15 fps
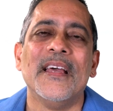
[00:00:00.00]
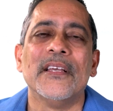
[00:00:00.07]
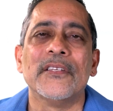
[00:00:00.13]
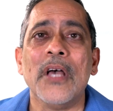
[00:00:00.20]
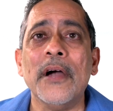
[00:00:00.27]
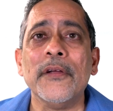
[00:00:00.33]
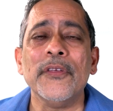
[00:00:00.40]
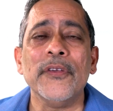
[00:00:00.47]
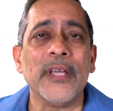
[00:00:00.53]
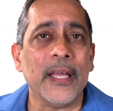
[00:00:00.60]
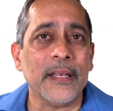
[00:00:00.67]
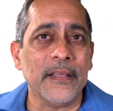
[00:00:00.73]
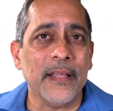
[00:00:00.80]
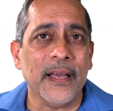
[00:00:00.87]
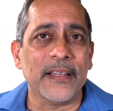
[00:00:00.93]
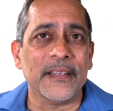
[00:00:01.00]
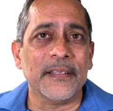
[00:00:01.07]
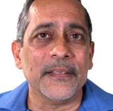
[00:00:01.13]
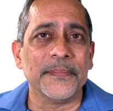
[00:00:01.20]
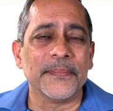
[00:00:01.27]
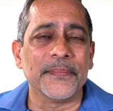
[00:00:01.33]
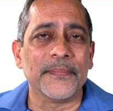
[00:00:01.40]
So how do you get
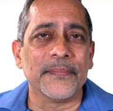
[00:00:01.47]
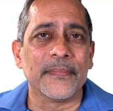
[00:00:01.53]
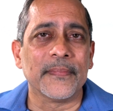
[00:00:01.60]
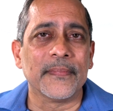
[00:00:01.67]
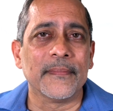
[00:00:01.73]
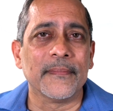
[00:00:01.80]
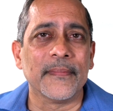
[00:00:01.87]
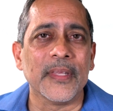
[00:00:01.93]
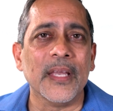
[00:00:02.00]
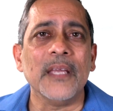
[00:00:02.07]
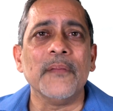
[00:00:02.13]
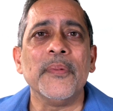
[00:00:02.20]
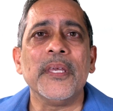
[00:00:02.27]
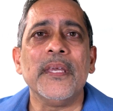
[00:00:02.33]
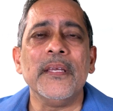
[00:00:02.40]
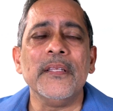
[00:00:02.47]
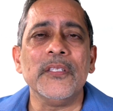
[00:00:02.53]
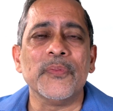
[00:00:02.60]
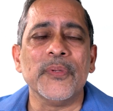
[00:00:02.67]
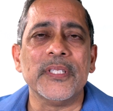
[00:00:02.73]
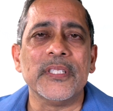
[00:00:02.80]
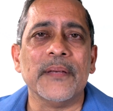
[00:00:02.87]
that? It
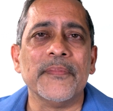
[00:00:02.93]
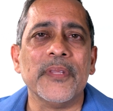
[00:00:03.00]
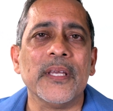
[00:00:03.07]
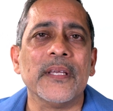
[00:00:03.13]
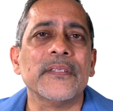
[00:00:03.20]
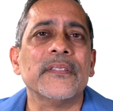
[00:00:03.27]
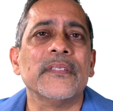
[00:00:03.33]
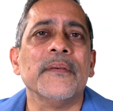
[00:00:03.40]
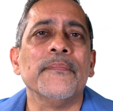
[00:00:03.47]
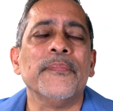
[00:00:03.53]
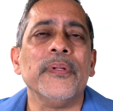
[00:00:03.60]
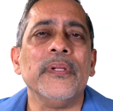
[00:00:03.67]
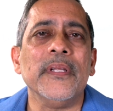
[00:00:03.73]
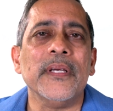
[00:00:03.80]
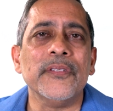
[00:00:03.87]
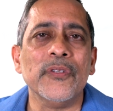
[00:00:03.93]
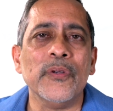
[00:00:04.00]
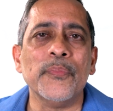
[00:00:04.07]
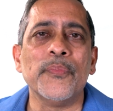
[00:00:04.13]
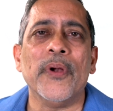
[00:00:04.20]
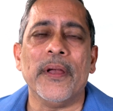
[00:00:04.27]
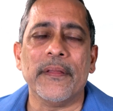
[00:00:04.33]
begins with something as simple as
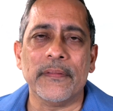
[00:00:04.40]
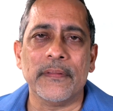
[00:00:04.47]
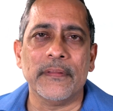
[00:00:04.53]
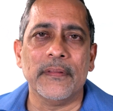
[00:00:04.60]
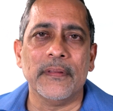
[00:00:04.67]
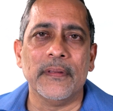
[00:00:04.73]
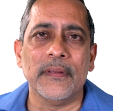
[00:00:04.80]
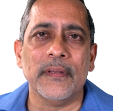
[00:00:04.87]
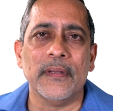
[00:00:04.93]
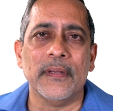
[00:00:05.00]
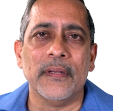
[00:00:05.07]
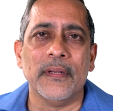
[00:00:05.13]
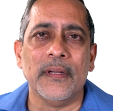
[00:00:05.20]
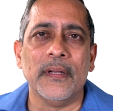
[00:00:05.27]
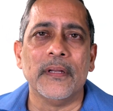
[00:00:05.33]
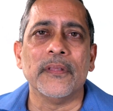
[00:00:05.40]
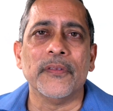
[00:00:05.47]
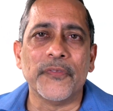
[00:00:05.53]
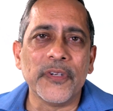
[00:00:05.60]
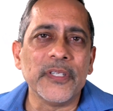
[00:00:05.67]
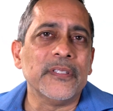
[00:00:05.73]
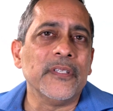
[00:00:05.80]
your breath. The
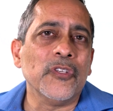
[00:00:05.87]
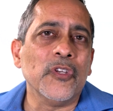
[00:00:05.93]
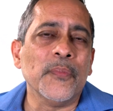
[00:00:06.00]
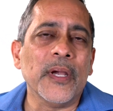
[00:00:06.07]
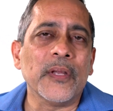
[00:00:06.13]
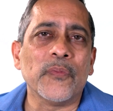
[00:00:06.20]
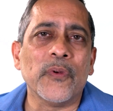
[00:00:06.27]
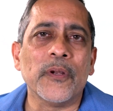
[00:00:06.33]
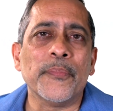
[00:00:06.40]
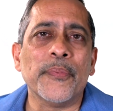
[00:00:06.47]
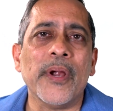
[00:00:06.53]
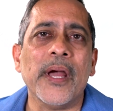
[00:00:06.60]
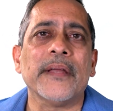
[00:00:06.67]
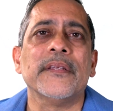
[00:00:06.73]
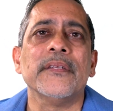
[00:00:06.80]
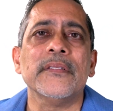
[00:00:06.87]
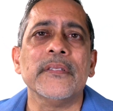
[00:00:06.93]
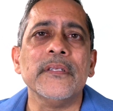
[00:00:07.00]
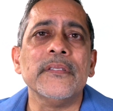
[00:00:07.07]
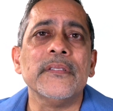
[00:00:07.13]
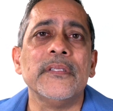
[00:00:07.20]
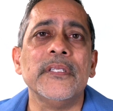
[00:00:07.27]
first thing you might want to practice
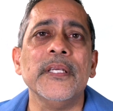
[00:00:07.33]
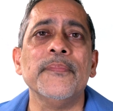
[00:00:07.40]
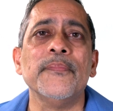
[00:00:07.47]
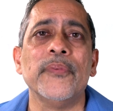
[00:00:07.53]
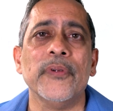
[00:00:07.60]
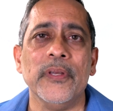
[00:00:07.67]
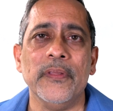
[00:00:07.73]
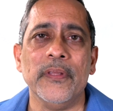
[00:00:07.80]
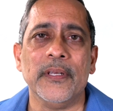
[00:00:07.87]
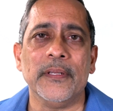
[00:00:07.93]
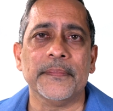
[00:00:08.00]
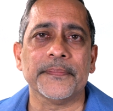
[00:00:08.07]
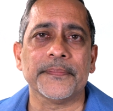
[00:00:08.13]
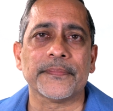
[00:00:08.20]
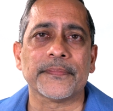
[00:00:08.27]
is deep breathing.